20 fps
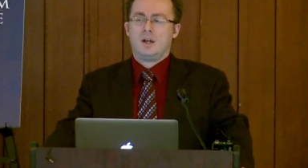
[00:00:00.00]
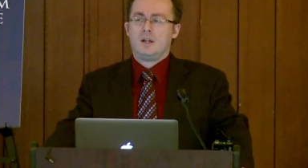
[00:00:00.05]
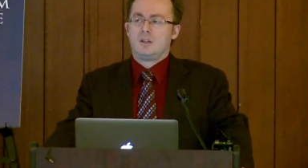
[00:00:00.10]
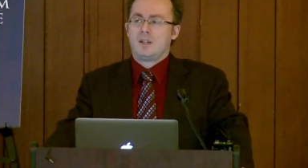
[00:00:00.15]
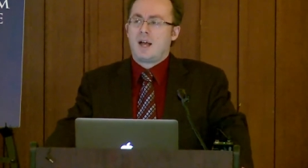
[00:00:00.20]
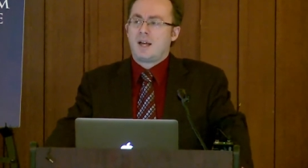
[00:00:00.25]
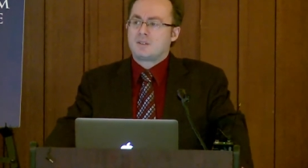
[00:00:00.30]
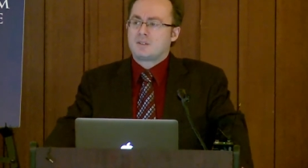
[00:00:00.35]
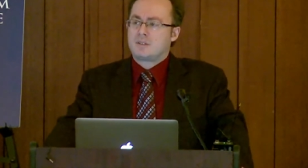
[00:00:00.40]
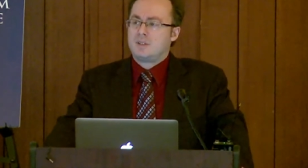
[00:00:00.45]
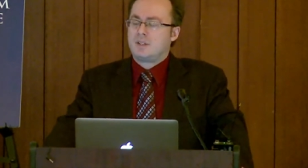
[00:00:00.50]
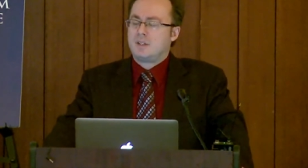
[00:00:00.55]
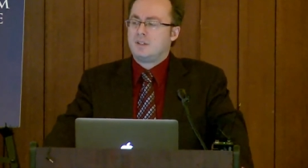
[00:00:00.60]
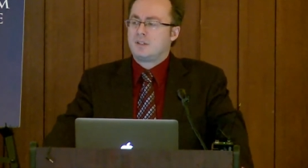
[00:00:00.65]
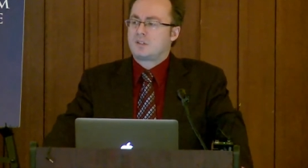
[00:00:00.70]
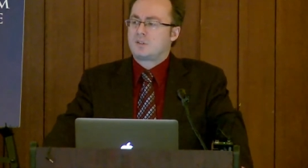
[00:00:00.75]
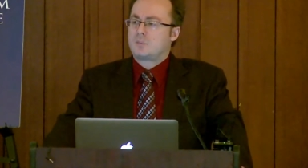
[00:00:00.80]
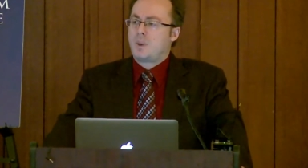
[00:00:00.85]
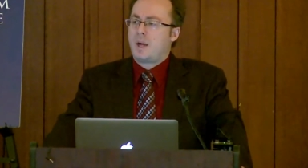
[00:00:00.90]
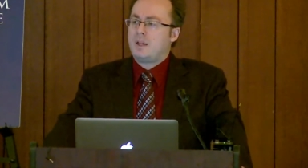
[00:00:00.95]
elastic and
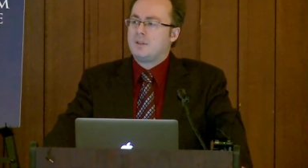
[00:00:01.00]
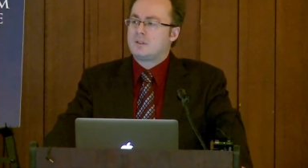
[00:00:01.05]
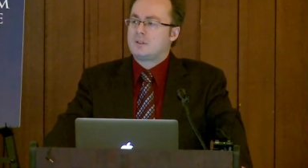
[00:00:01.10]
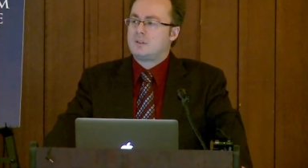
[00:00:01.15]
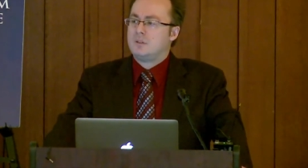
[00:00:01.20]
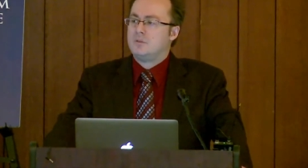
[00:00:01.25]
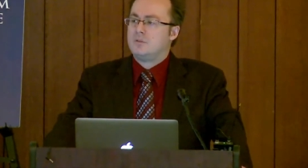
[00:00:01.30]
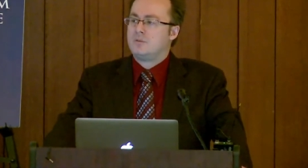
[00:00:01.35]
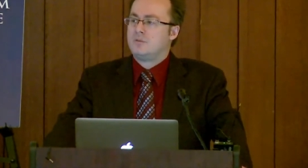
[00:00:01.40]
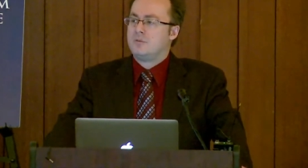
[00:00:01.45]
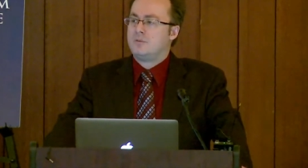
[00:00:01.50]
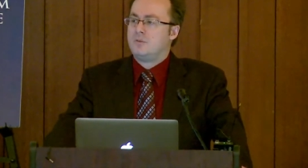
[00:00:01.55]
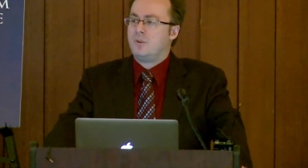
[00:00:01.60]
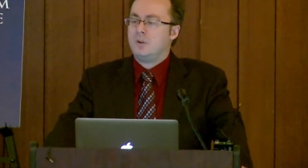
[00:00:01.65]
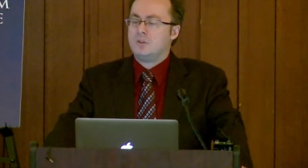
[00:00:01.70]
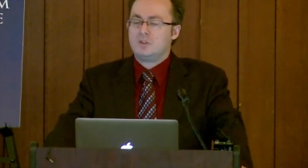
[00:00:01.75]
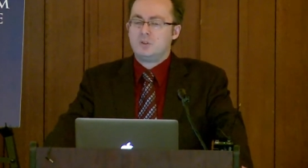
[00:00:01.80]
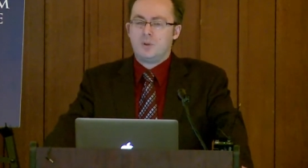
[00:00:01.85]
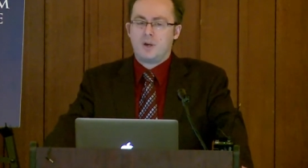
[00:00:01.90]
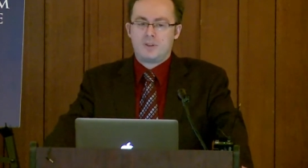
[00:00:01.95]
expansive
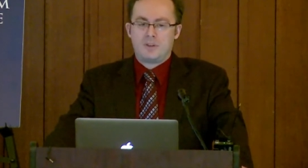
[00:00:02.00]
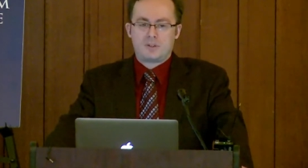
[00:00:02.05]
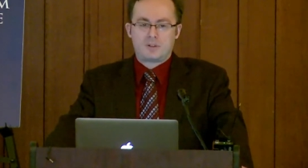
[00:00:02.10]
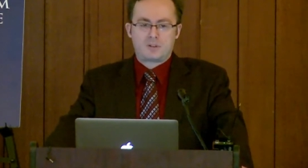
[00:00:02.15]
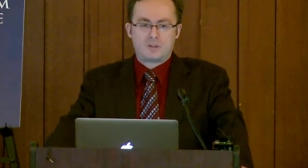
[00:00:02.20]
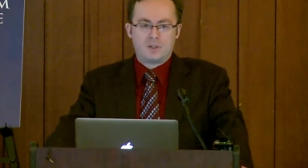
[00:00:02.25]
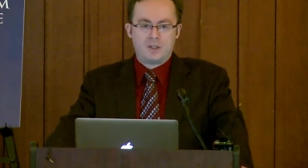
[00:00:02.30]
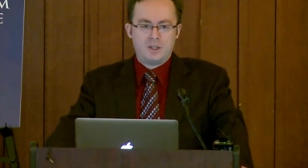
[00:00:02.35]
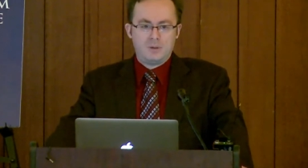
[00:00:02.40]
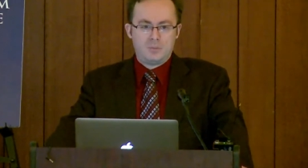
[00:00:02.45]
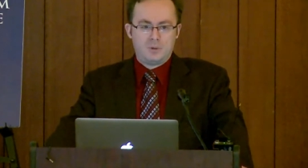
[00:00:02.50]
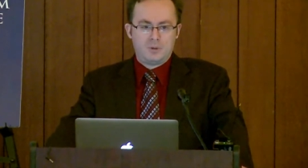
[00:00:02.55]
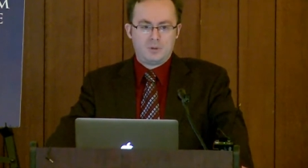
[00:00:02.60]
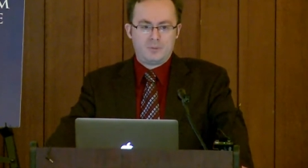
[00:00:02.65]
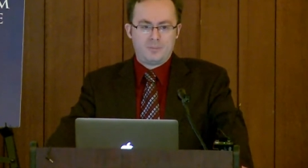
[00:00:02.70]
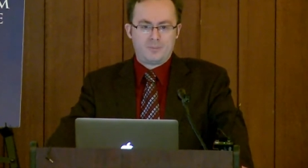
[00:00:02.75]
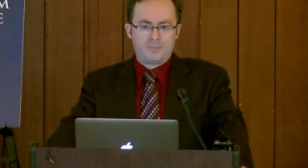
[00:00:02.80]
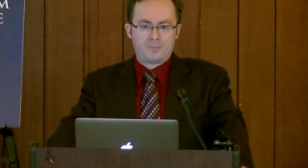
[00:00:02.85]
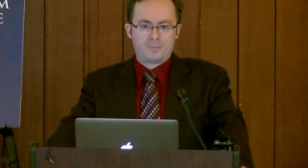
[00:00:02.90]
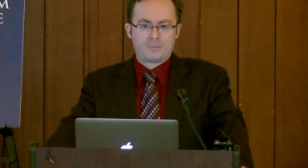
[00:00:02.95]
virtue ethics label.
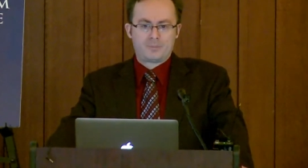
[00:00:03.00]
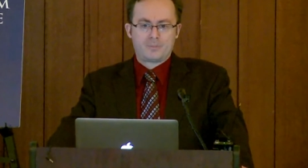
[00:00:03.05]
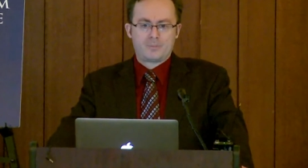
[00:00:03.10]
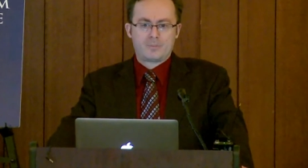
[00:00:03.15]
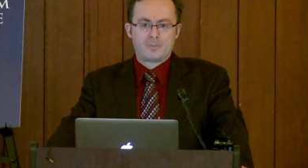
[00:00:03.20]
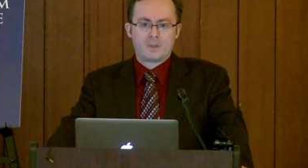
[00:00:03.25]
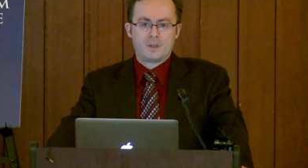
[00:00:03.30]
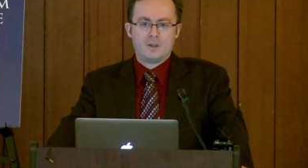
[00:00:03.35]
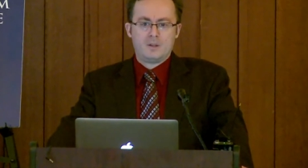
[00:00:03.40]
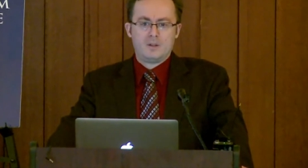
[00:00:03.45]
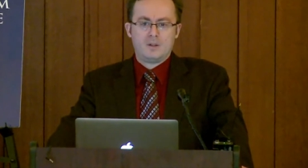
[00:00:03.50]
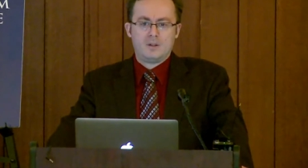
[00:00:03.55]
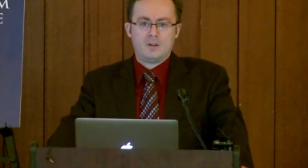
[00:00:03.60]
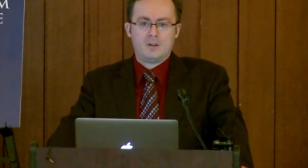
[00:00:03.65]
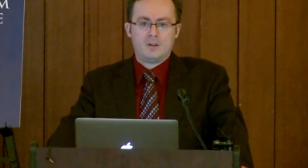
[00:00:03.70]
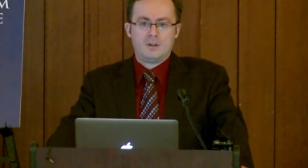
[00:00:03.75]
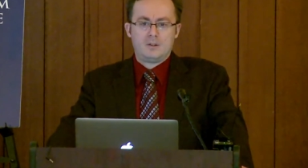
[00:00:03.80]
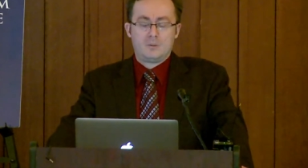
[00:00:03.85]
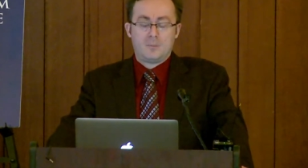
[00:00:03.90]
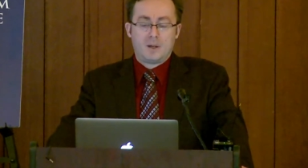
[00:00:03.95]

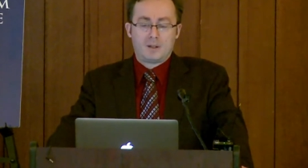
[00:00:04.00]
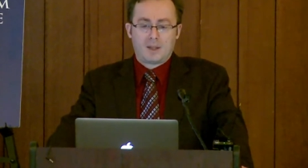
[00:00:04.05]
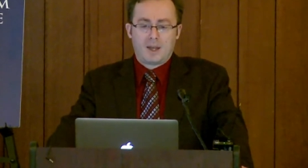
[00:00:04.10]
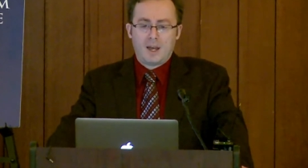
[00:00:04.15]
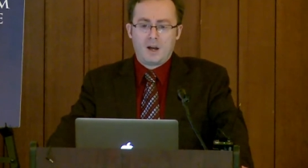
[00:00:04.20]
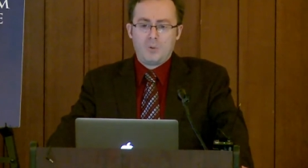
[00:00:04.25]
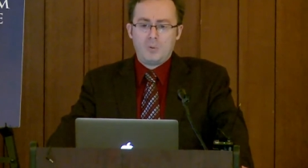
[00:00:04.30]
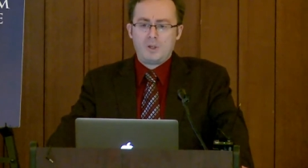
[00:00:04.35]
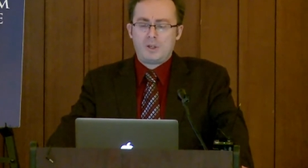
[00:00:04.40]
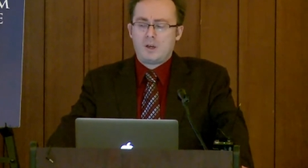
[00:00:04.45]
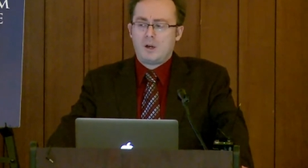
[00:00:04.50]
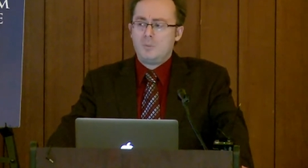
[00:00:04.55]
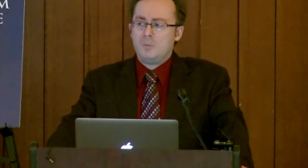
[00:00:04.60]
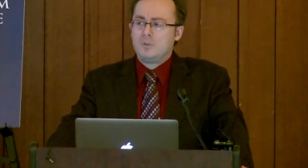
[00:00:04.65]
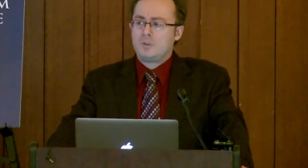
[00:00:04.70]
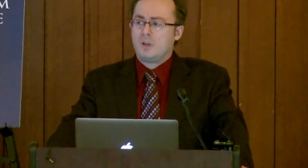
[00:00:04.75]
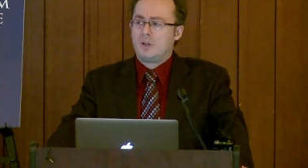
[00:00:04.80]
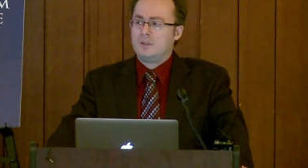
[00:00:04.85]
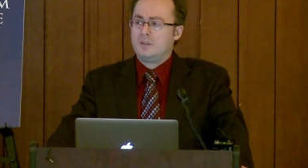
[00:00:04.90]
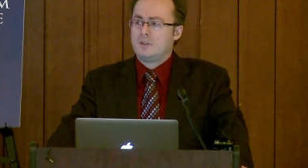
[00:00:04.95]
It's about how we
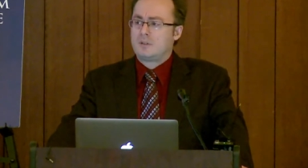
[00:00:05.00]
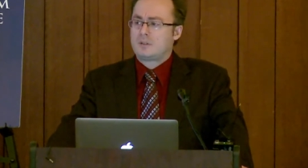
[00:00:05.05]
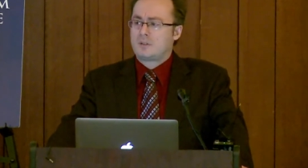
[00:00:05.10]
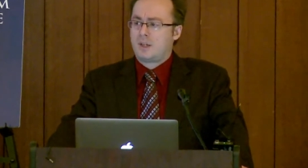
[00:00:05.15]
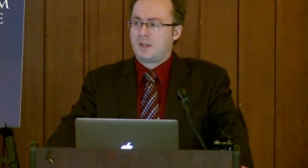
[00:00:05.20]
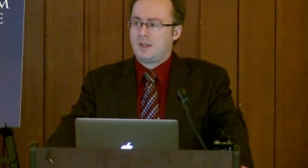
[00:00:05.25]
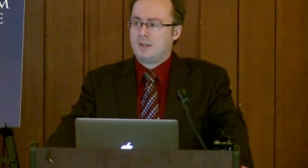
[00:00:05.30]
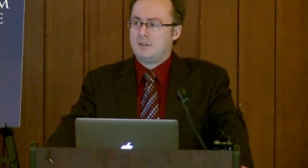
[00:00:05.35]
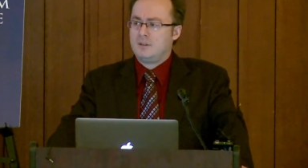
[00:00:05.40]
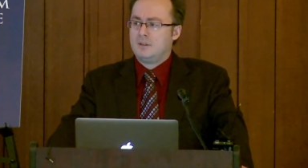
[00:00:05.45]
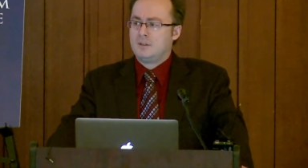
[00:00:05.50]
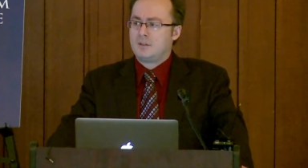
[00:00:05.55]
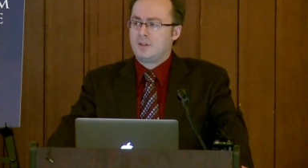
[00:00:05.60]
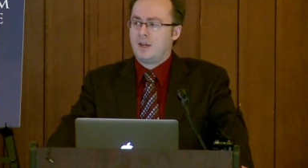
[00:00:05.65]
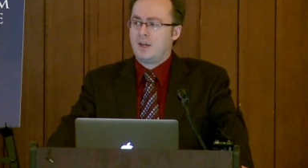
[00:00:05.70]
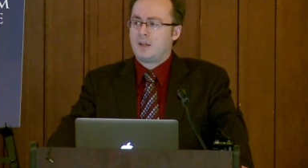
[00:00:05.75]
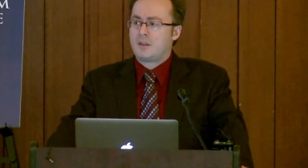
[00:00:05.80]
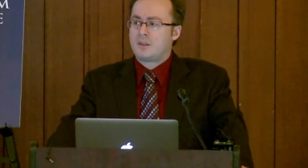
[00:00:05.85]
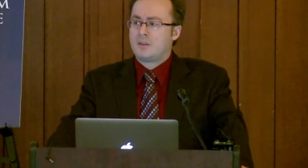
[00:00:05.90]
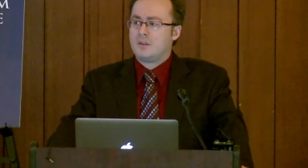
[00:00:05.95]
come to understand
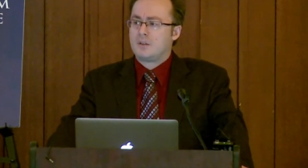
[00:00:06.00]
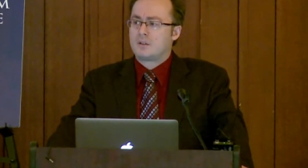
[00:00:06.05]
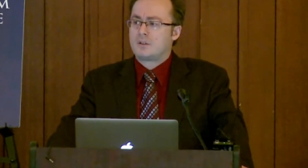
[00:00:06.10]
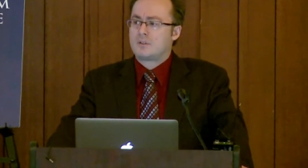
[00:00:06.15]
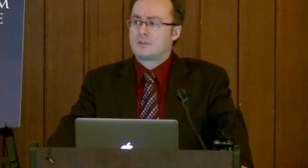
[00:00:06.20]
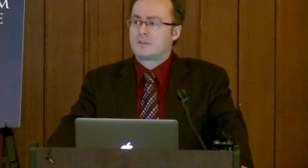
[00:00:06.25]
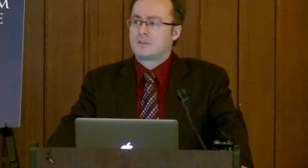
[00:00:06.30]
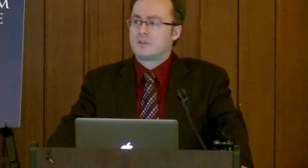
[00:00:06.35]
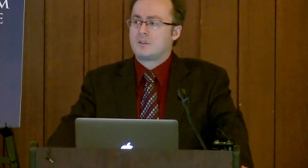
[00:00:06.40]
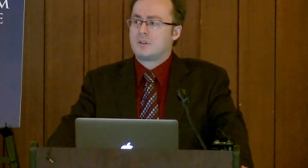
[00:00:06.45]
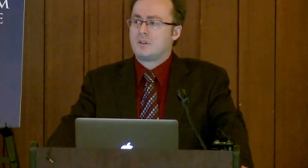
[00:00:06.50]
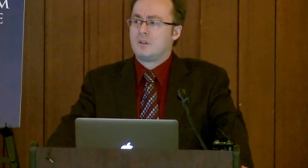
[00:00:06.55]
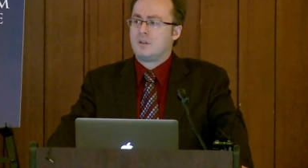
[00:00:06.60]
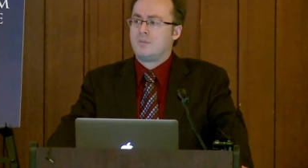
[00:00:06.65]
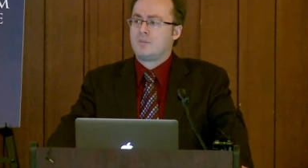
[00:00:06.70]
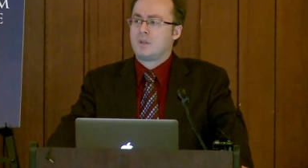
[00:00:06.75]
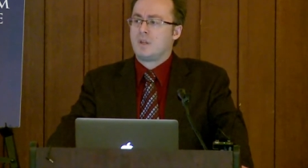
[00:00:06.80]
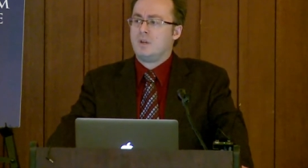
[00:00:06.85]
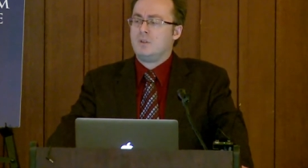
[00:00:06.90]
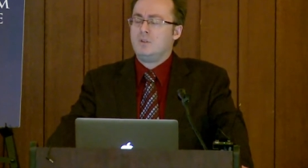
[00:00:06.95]
ethics.
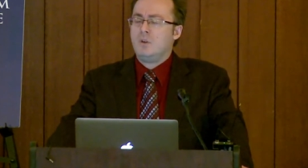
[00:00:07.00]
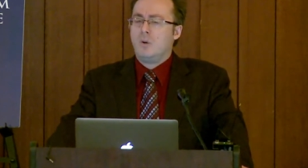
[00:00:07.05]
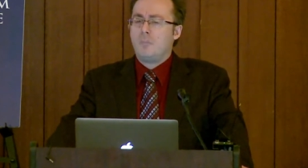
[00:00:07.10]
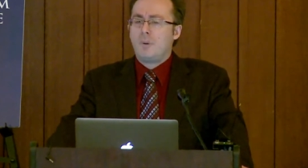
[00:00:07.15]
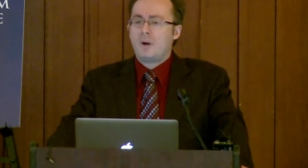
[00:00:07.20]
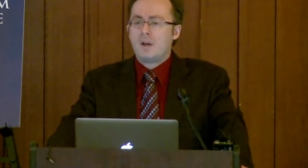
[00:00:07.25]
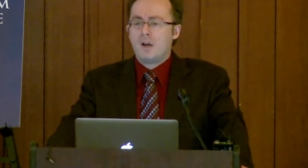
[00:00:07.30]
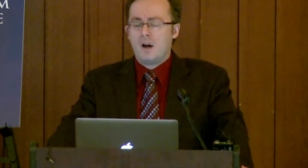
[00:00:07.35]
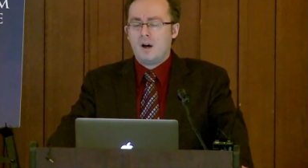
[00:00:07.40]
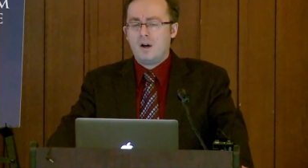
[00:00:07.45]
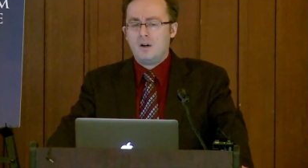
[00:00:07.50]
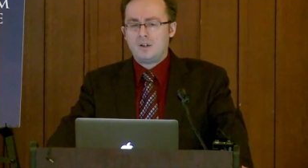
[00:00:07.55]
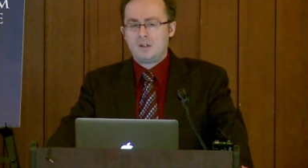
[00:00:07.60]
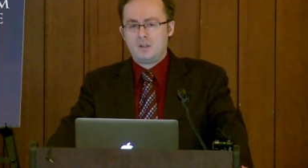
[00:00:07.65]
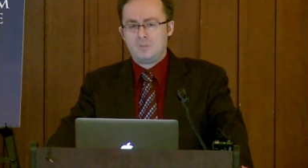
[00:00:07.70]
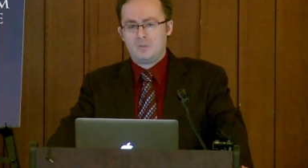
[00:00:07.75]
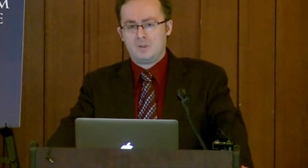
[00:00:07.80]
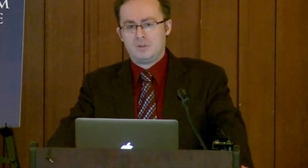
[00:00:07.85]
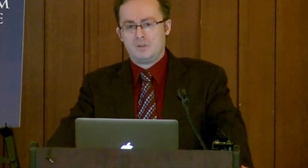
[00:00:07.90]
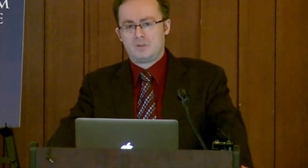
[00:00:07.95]
Not by
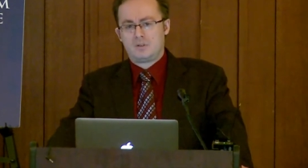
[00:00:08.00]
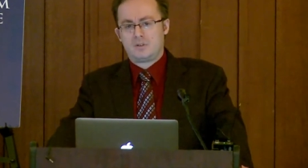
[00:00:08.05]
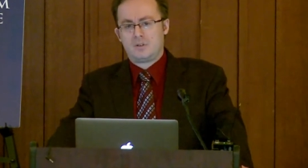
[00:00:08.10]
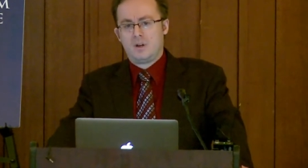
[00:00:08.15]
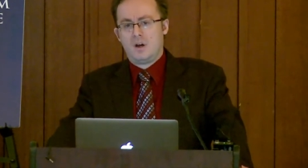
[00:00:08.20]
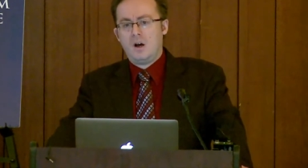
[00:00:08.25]
argument.